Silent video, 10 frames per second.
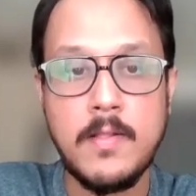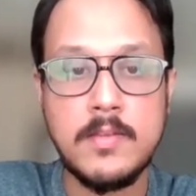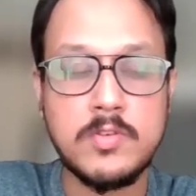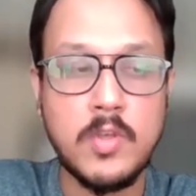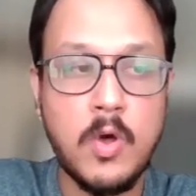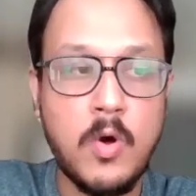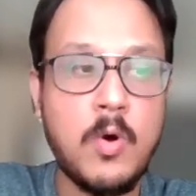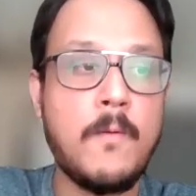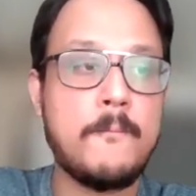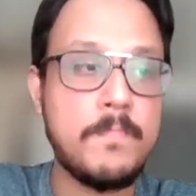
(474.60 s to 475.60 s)

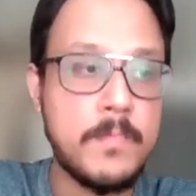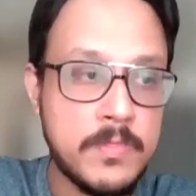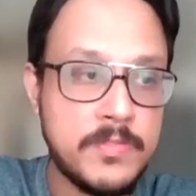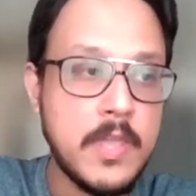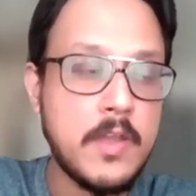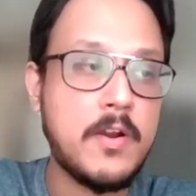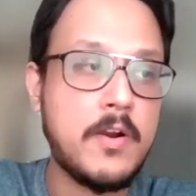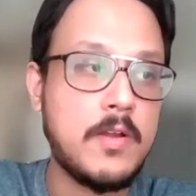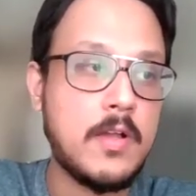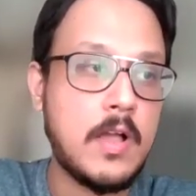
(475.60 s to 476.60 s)
So
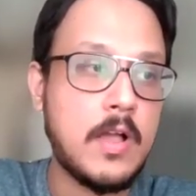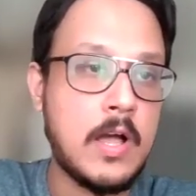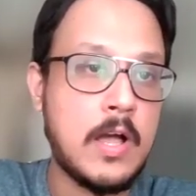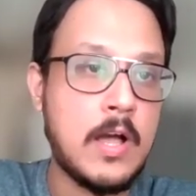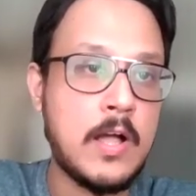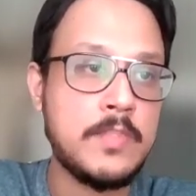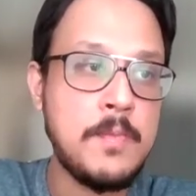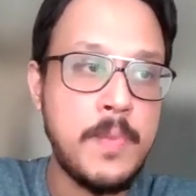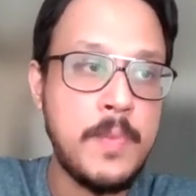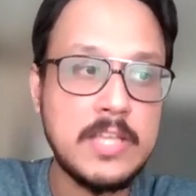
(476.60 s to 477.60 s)
there,
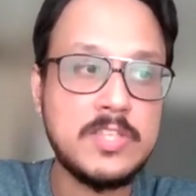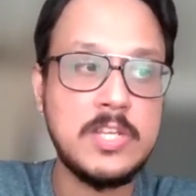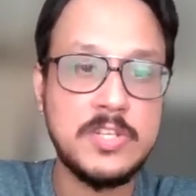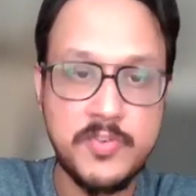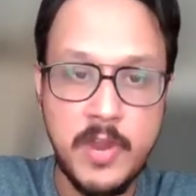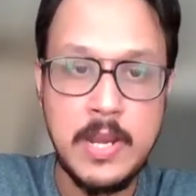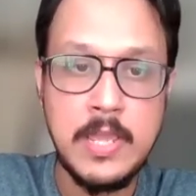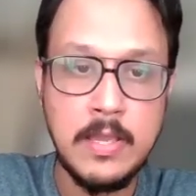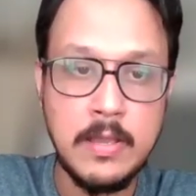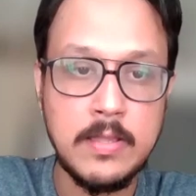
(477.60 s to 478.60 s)
the PhD
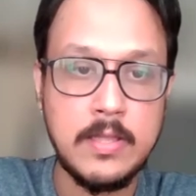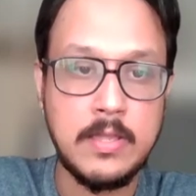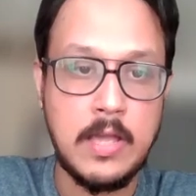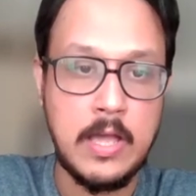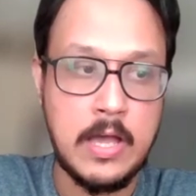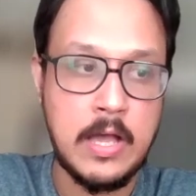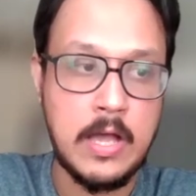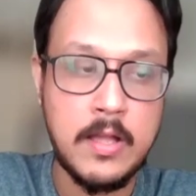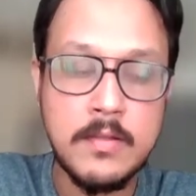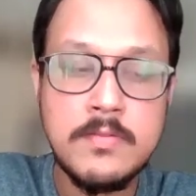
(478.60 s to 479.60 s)
training,
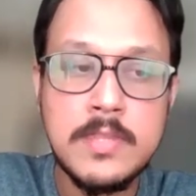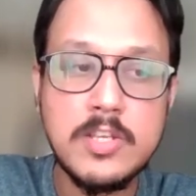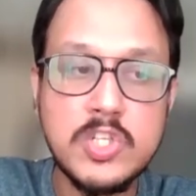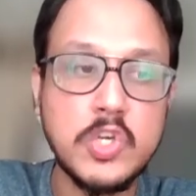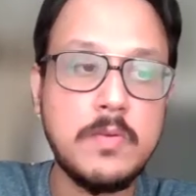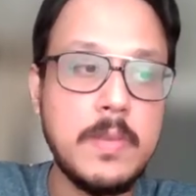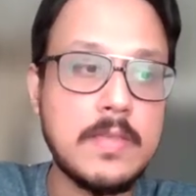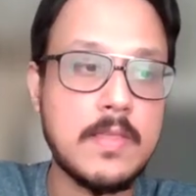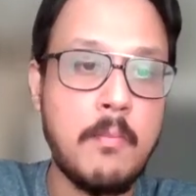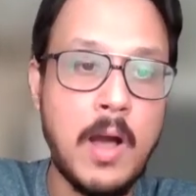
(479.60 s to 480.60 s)
this should be
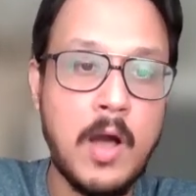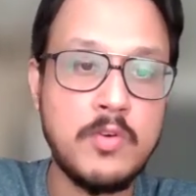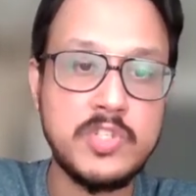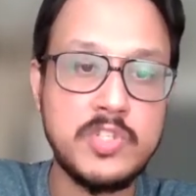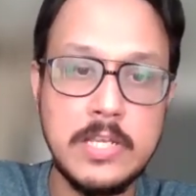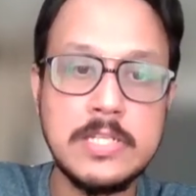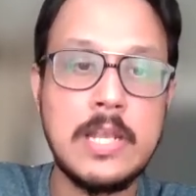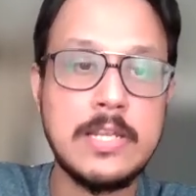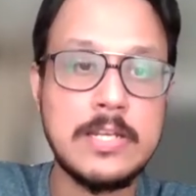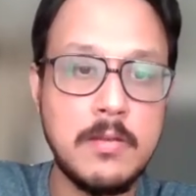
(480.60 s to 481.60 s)
somehow changed a
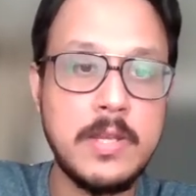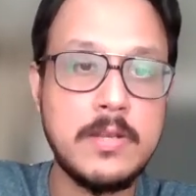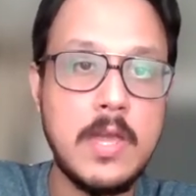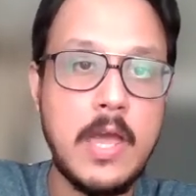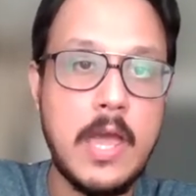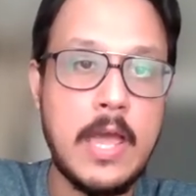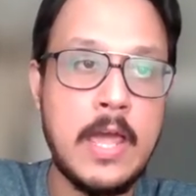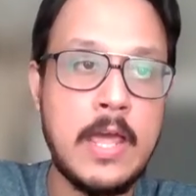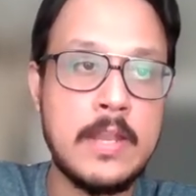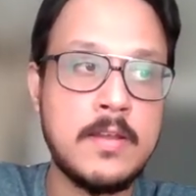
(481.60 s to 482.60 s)
little bit,
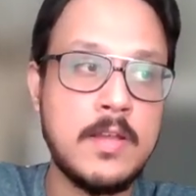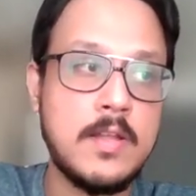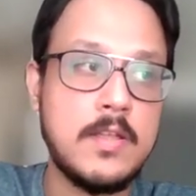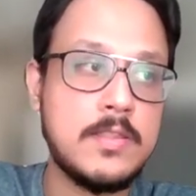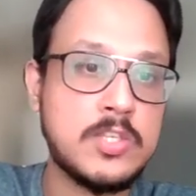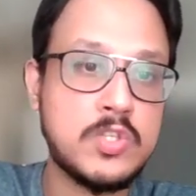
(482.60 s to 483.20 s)
and the